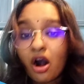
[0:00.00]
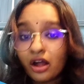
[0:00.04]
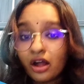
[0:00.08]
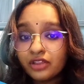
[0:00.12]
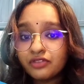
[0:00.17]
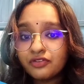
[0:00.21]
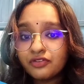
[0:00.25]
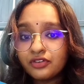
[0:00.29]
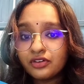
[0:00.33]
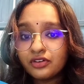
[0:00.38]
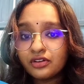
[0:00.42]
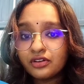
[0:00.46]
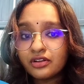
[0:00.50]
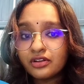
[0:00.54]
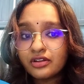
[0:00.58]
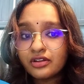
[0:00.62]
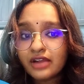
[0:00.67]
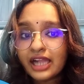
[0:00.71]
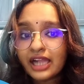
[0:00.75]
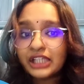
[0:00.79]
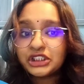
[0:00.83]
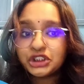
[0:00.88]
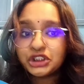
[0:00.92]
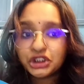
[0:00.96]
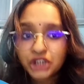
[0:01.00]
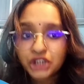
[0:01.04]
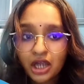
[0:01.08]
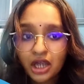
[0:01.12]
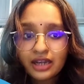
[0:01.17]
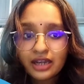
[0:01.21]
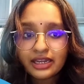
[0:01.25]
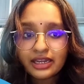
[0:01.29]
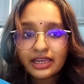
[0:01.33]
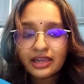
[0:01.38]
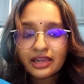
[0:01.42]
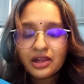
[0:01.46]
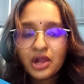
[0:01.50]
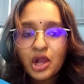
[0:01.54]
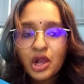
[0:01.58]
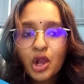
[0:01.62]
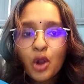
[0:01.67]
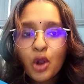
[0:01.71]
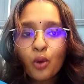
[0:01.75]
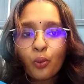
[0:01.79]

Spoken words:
Arthur, and Charlie